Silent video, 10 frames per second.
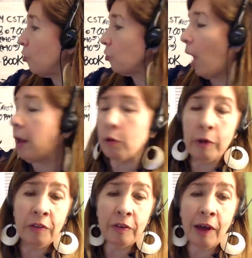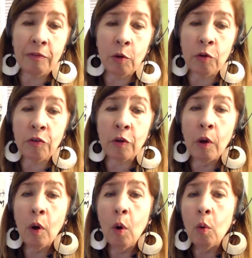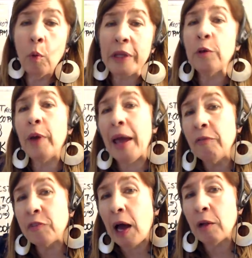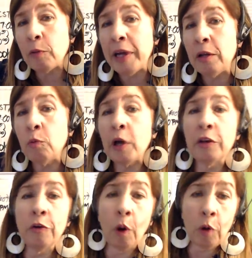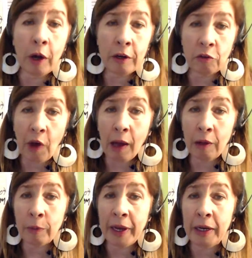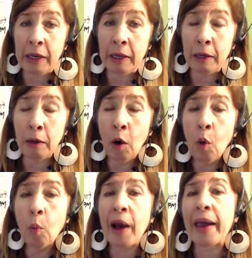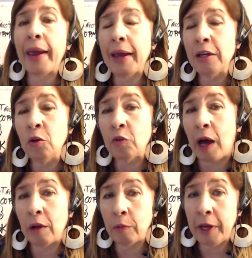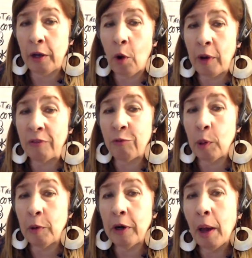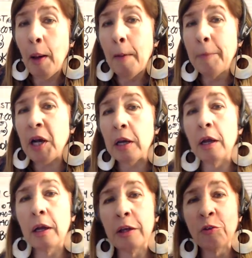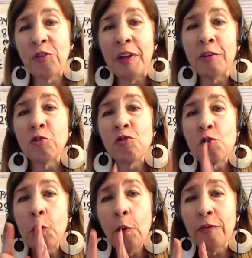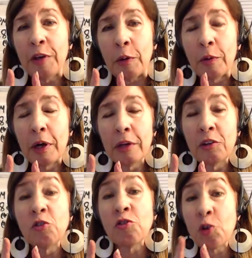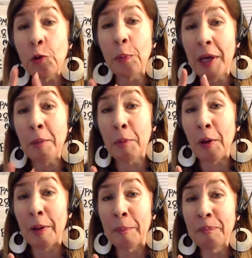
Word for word: your tolerance levels, what you have tolerated, what you're no longer tolerating, what can you tolerate going forward. But you see, there's two of you. There's two people.